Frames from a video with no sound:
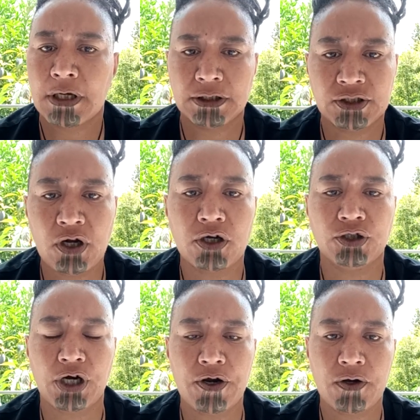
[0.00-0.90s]
This is not
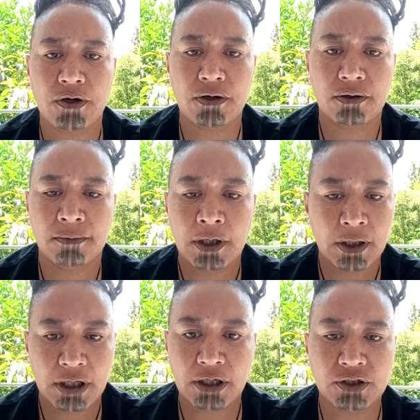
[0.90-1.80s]
a joke,
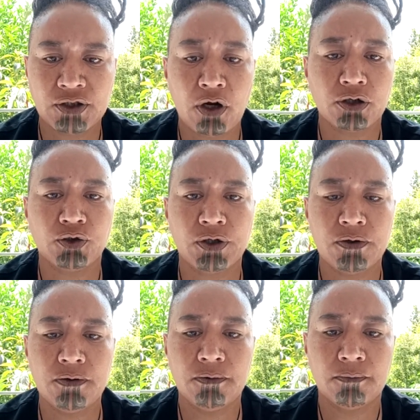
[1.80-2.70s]
it is not a
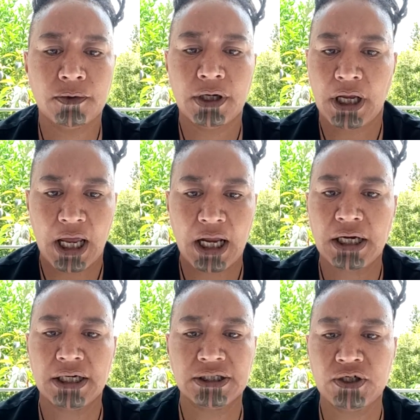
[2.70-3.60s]
drill,
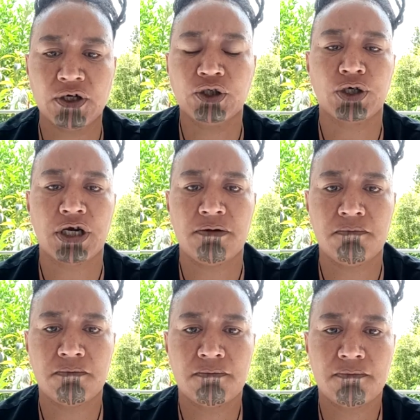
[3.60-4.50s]
and it is not a
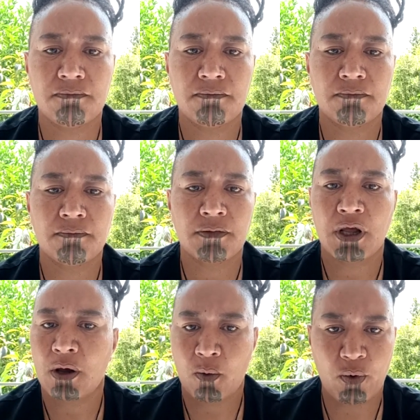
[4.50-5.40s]
dream.
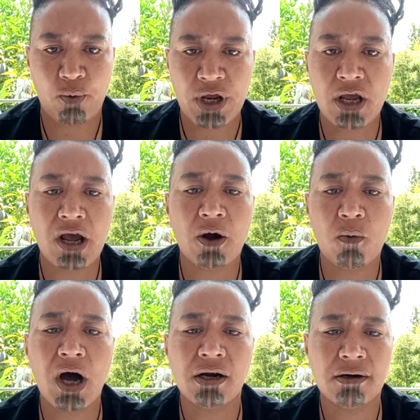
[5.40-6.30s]
Where we
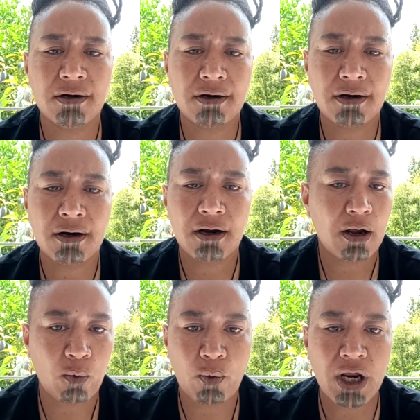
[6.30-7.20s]
go one,
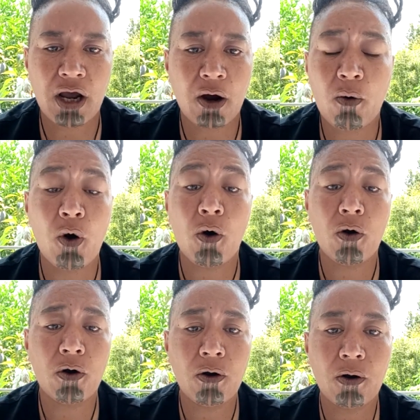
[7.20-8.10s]
we go
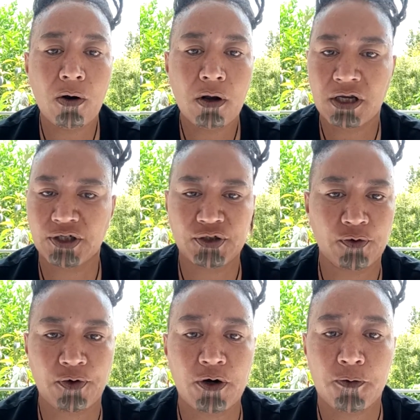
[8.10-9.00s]
all is
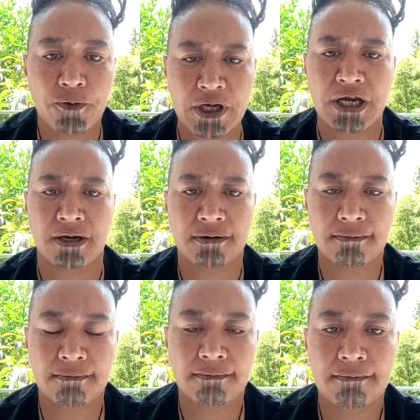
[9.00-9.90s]
a real thing.
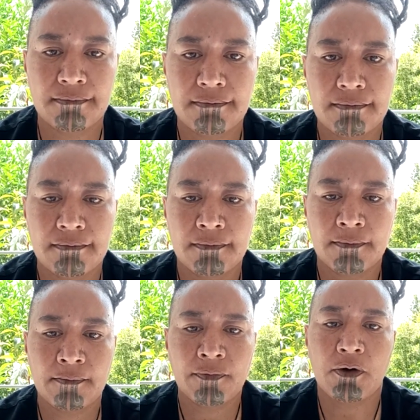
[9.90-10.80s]

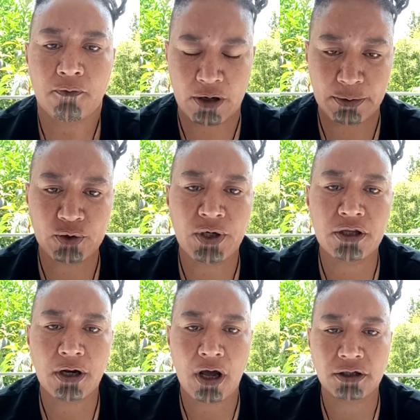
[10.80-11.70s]
Read
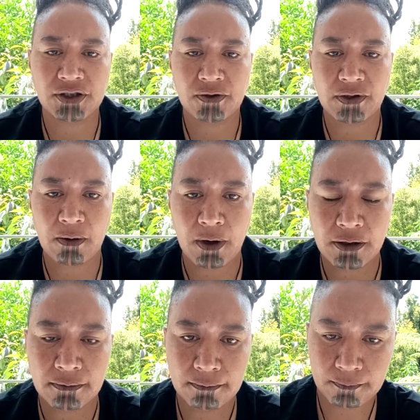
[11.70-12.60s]
between the lines on that
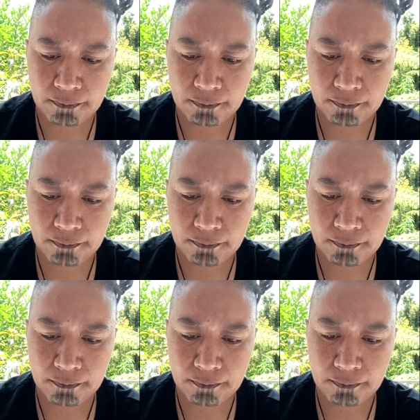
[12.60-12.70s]
one.